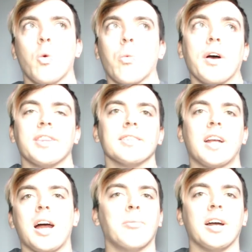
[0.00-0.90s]
what this
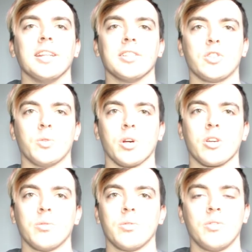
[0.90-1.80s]
timeline needs
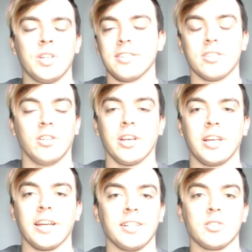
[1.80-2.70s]
to look
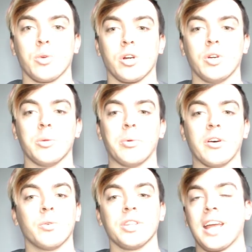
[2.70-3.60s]
like.
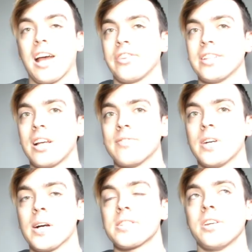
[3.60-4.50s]
But with the athletes I've
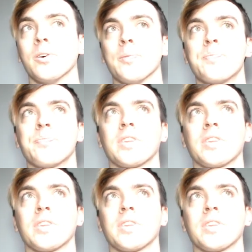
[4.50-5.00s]
talked to,